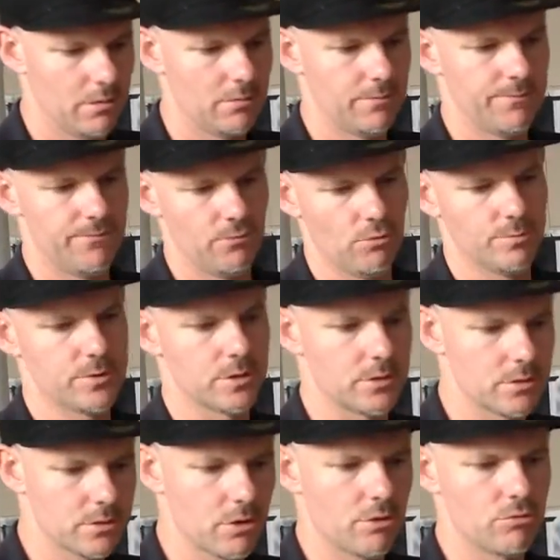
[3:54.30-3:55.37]
forms a
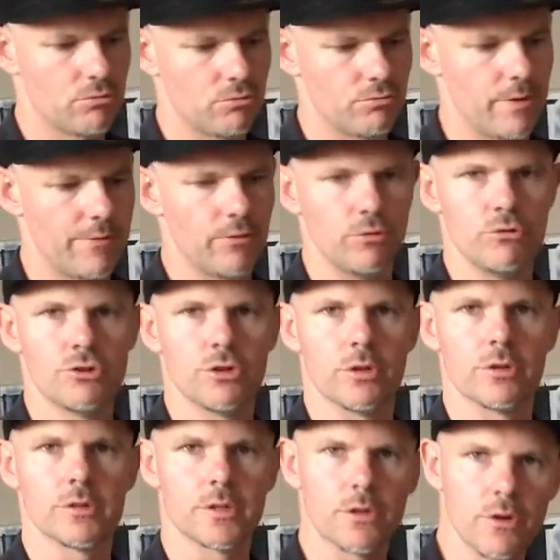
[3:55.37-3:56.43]
total revolution
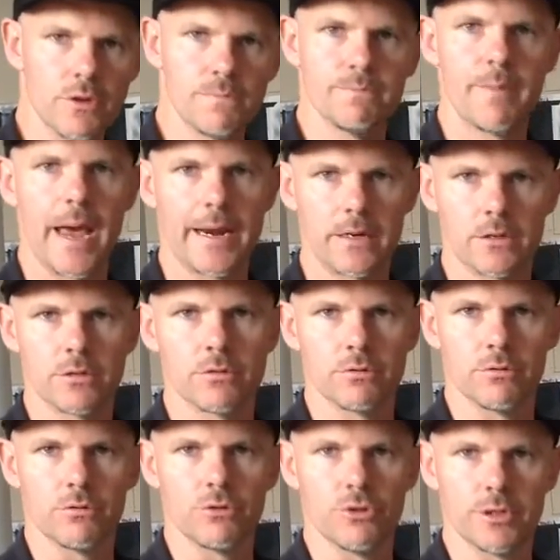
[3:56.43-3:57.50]
because it goes back to
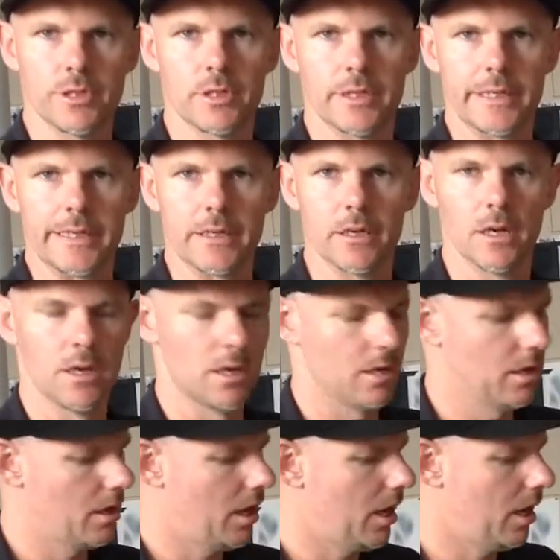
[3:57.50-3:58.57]
utility.
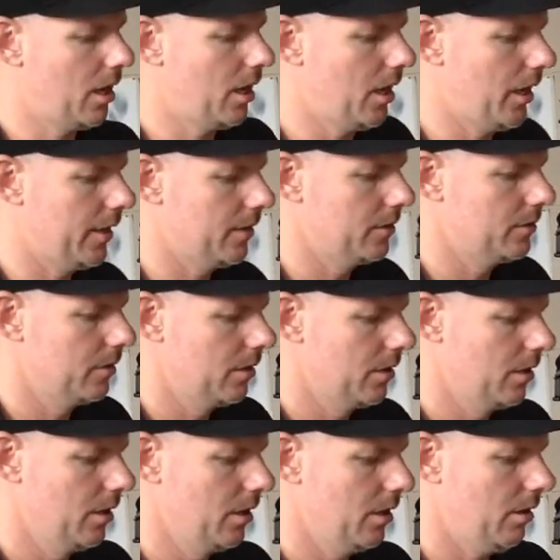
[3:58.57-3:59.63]
And
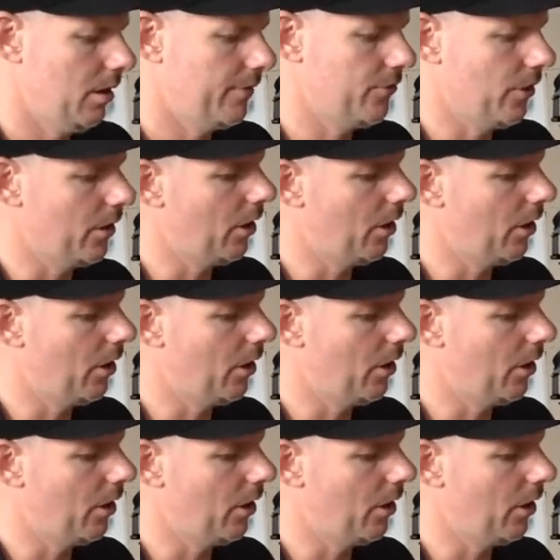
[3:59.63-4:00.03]
I've got